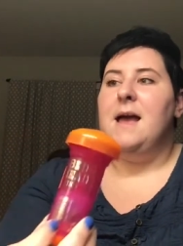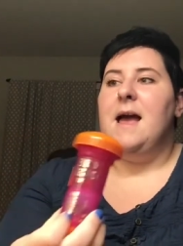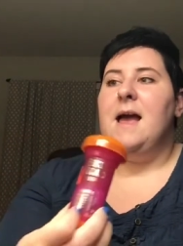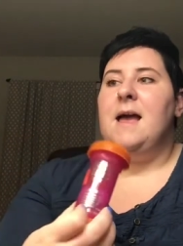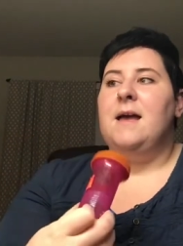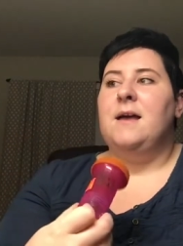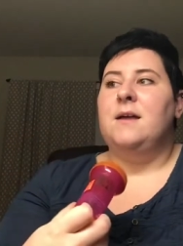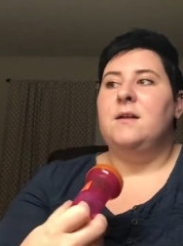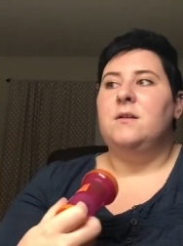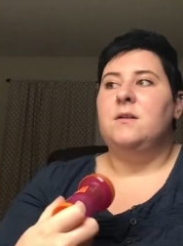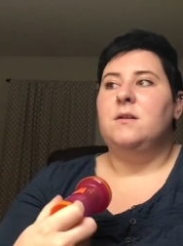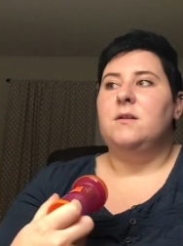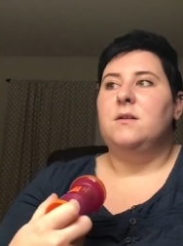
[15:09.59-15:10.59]

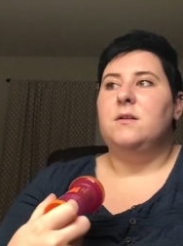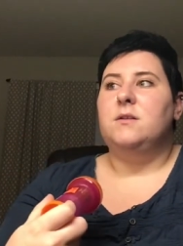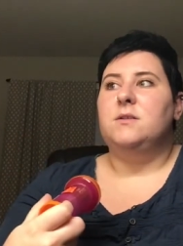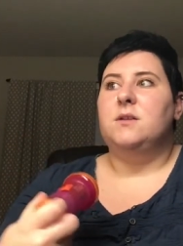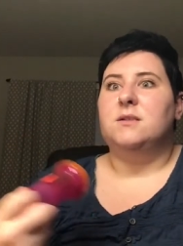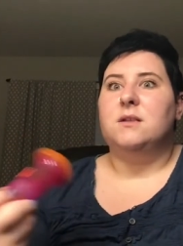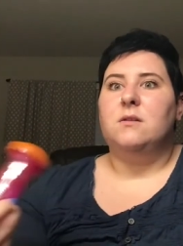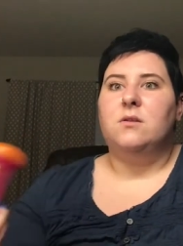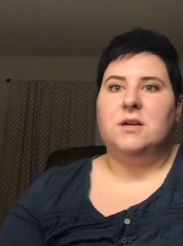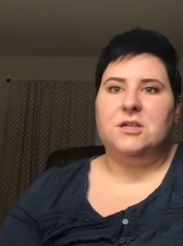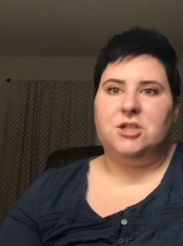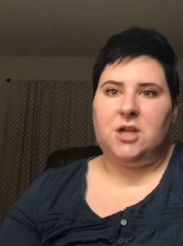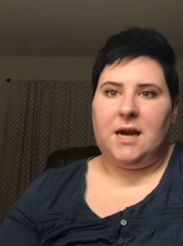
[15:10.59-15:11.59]
and doesn't look
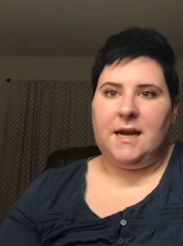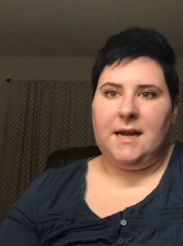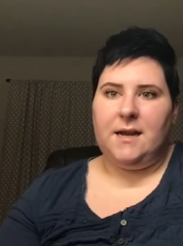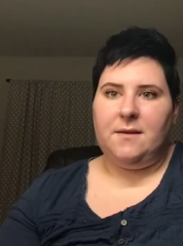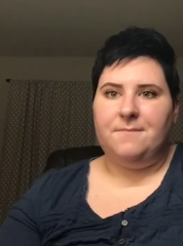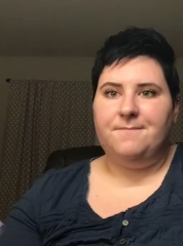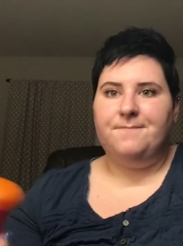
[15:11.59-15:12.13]
as shiny